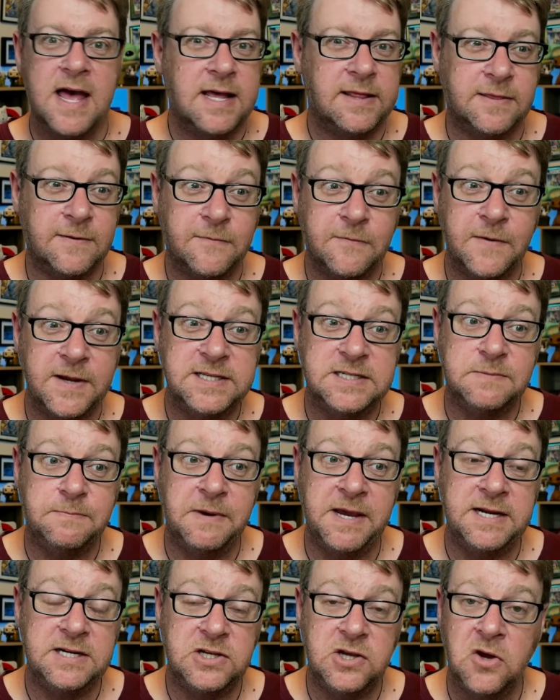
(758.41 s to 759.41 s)
the Free
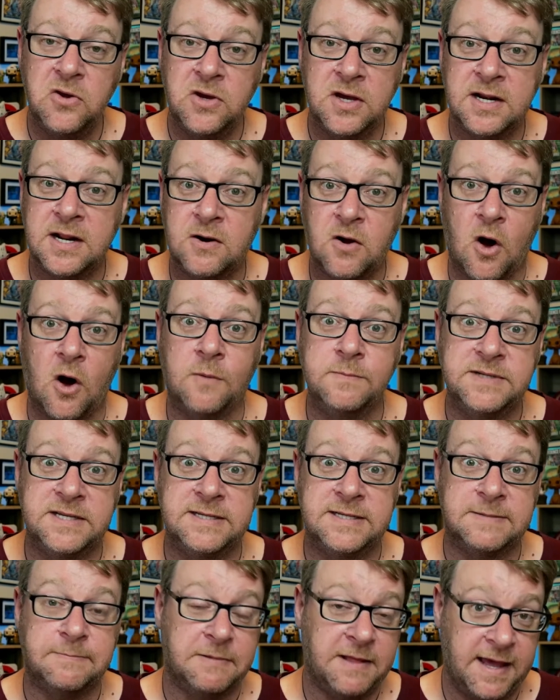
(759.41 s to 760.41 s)
Speech Union, and
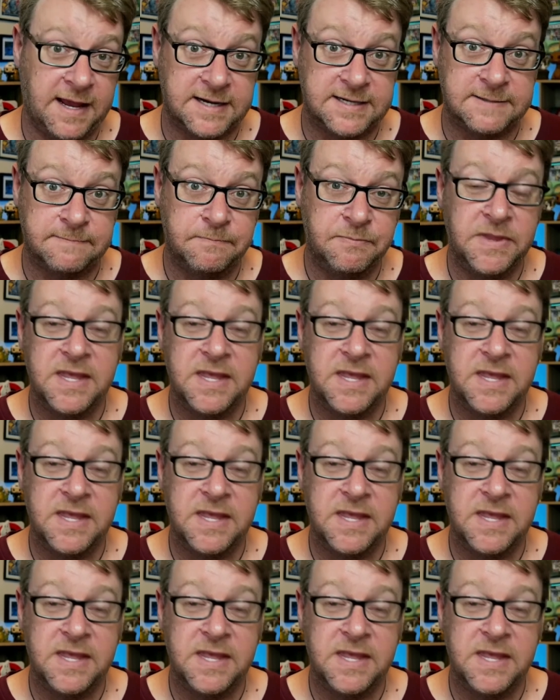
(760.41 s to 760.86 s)
Hobson's Pledge.